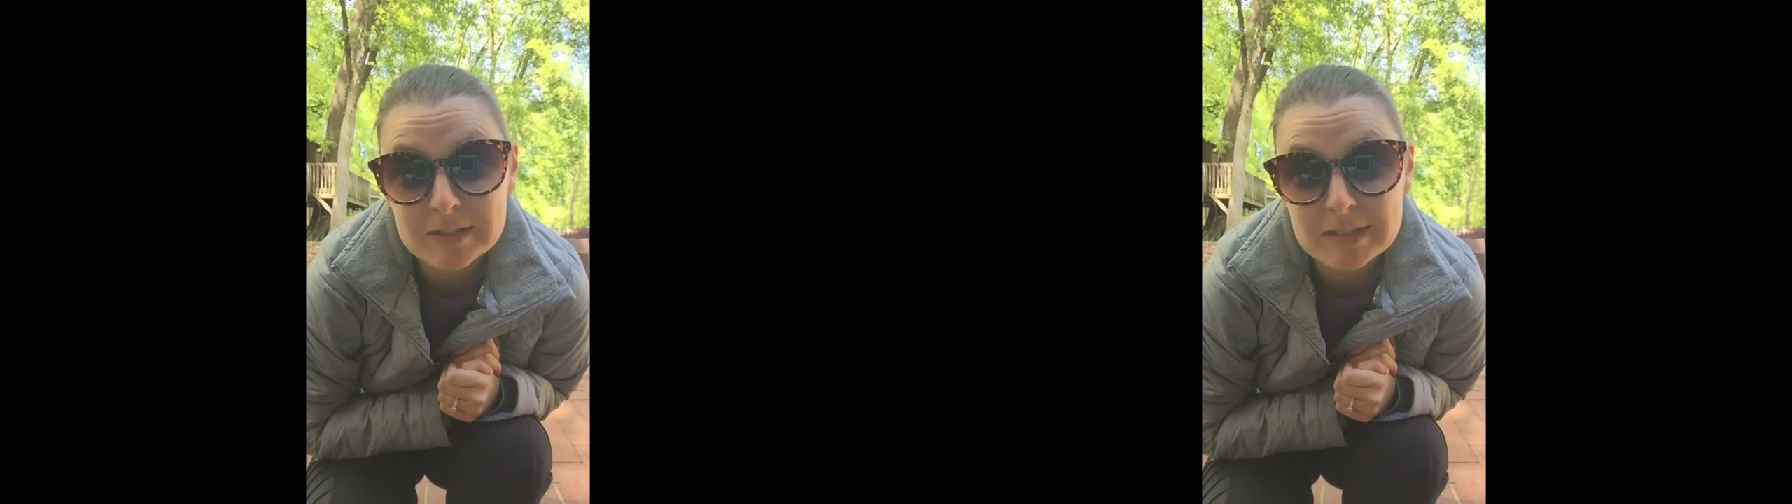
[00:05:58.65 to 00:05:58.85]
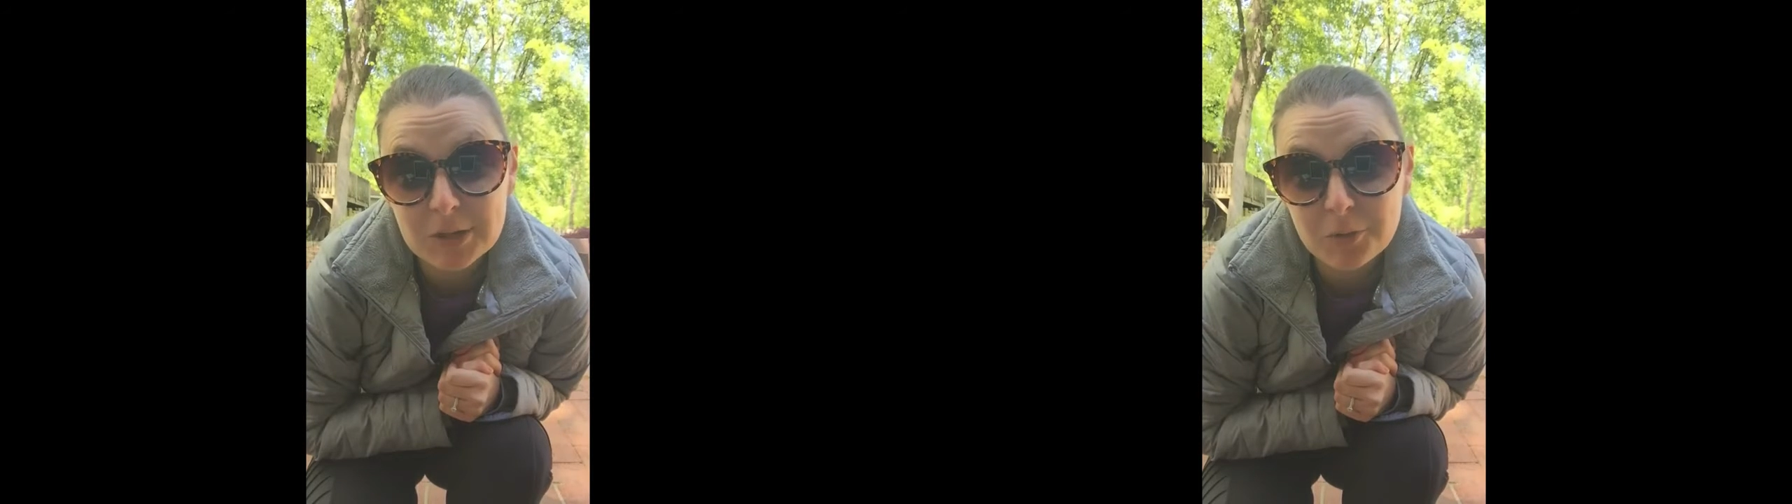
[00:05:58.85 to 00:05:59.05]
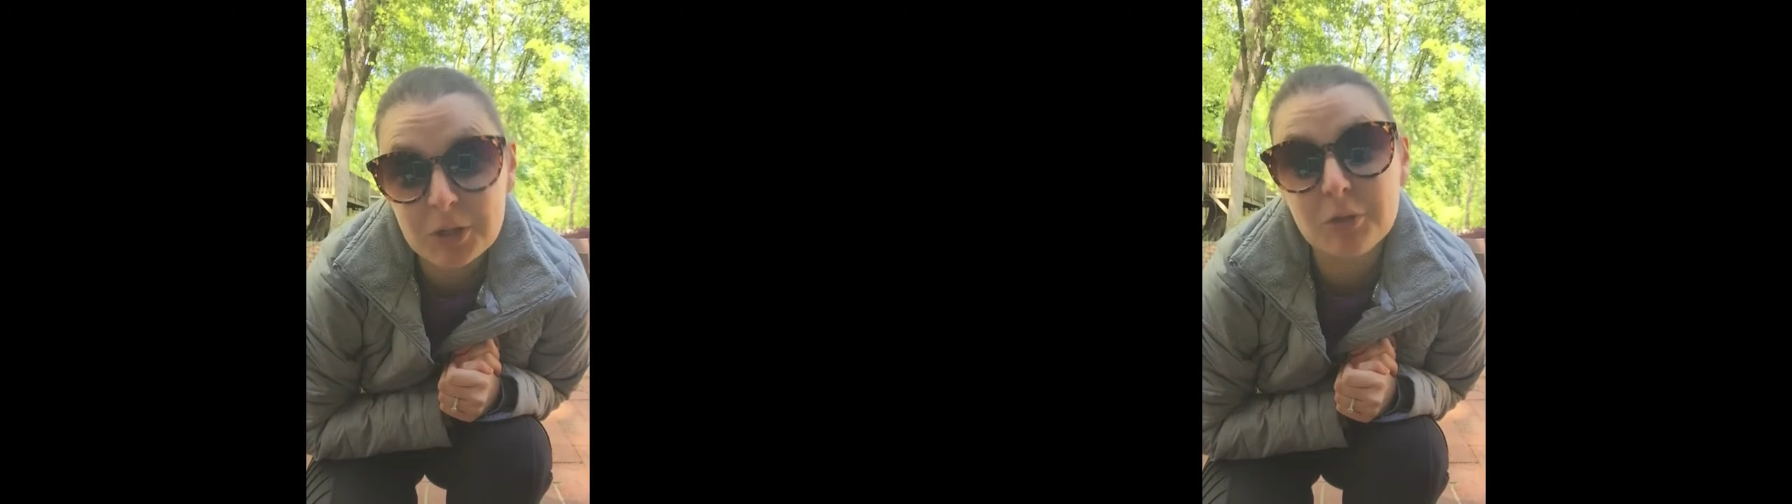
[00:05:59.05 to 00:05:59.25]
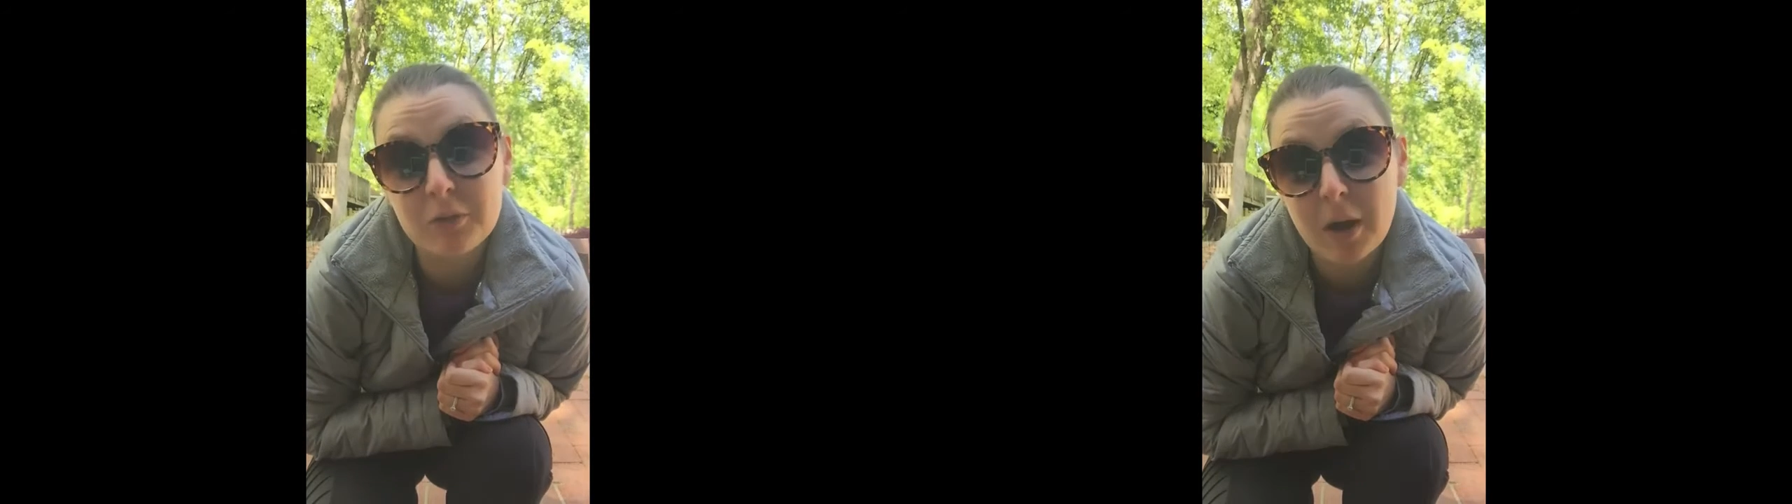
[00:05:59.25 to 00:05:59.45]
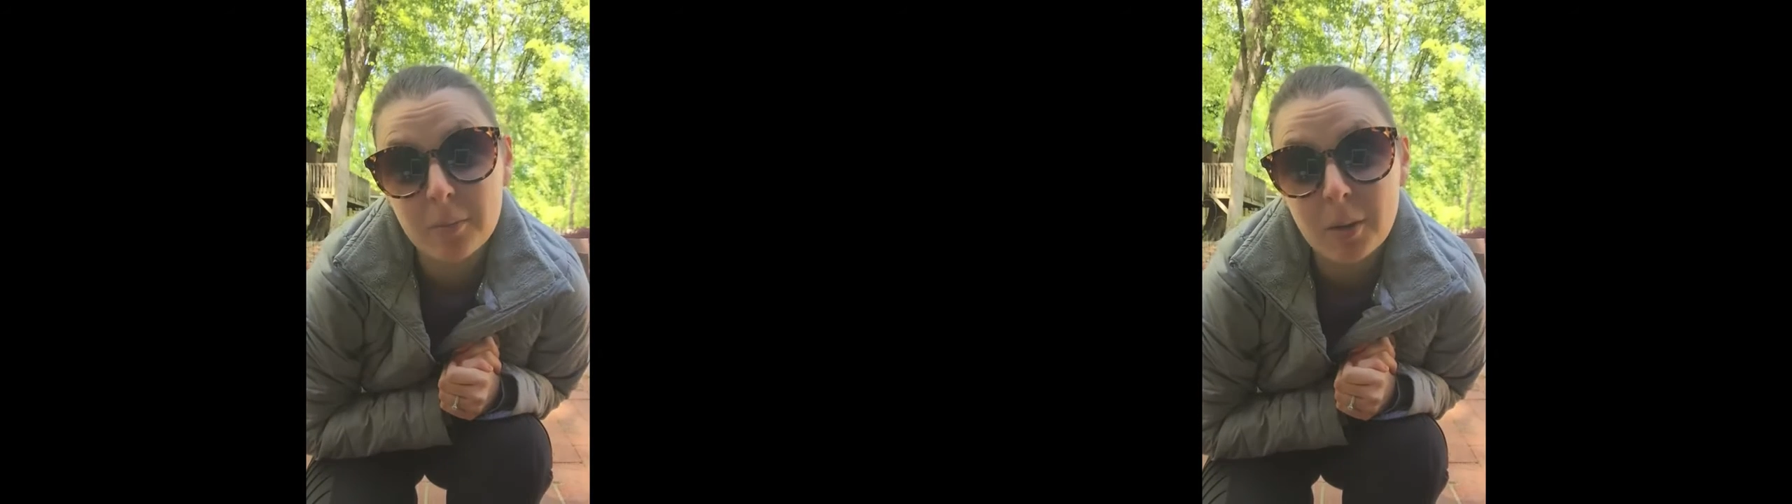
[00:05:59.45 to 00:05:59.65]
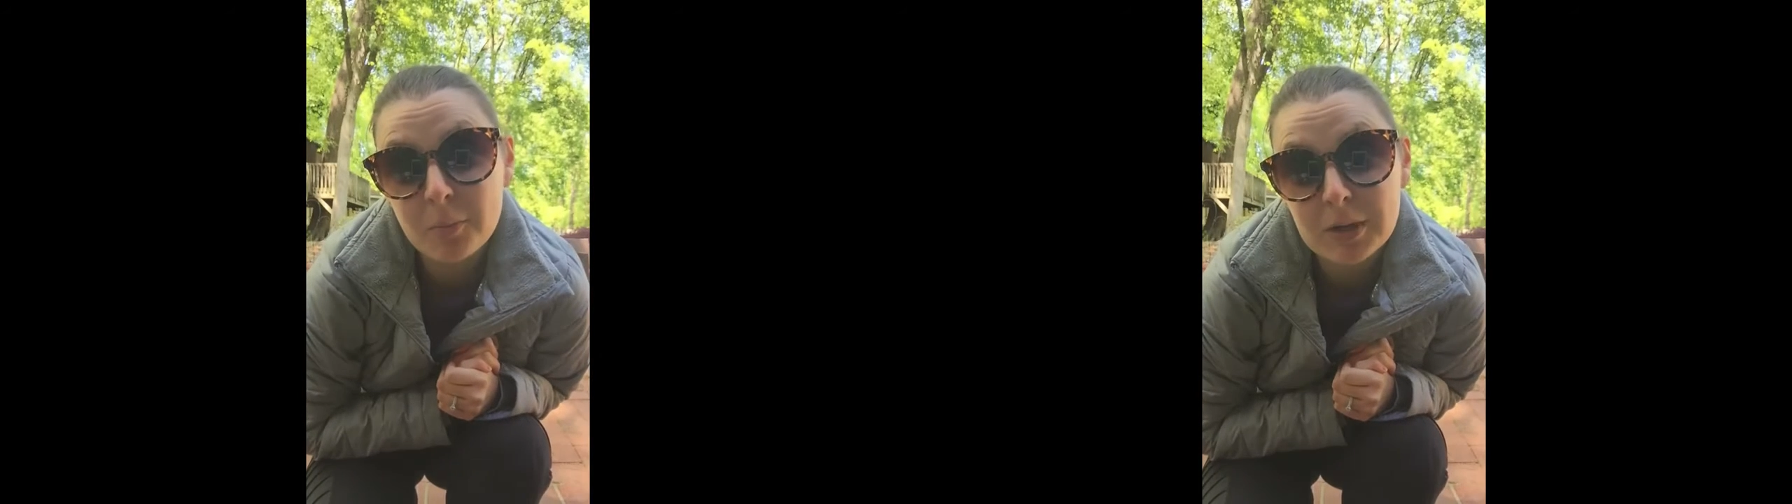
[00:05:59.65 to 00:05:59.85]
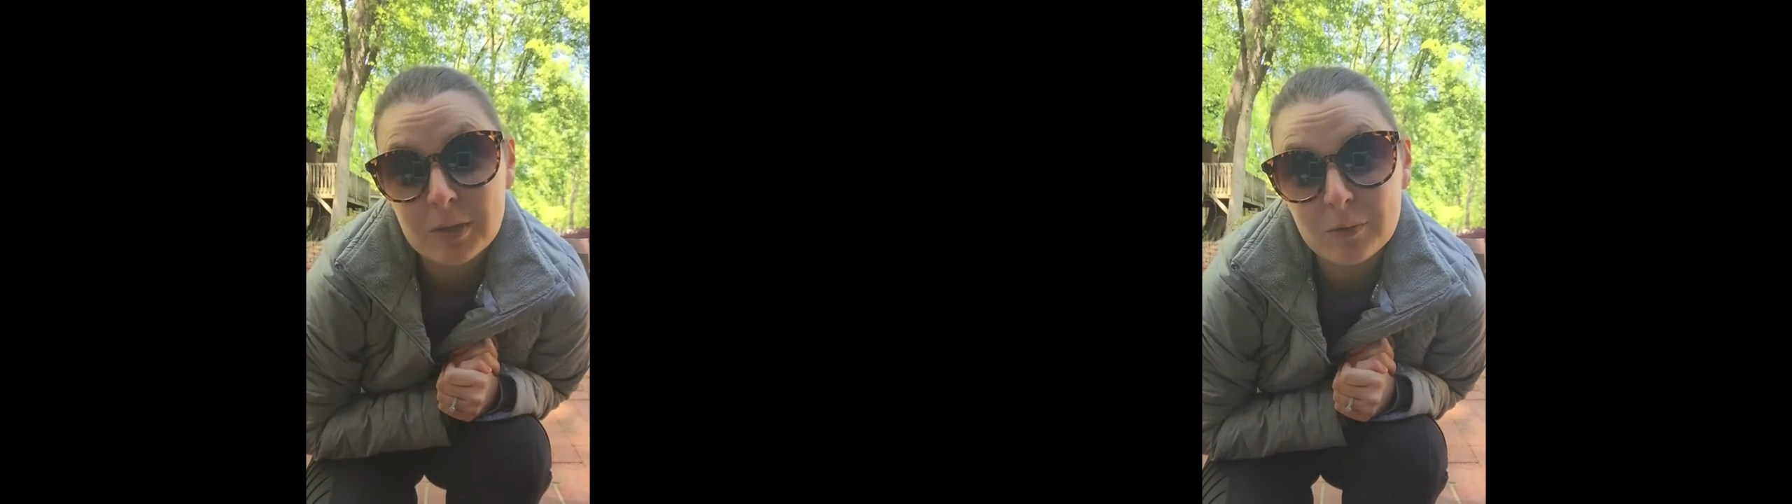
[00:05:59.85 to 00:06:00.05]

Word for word: see what you've come up with.